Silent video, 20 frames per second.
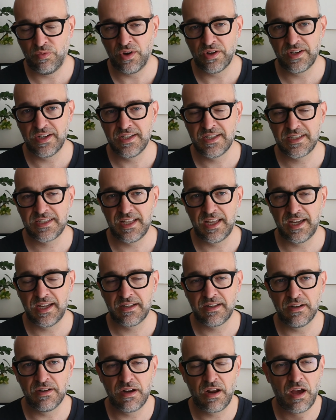What is that
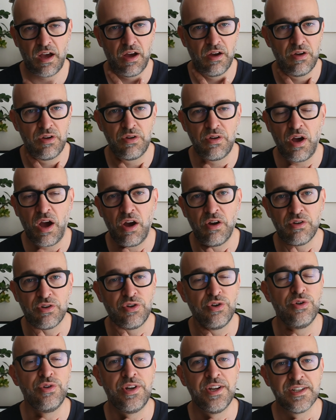and how
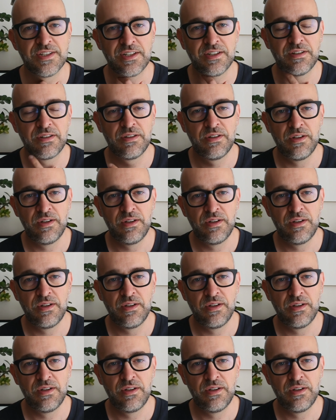good is it?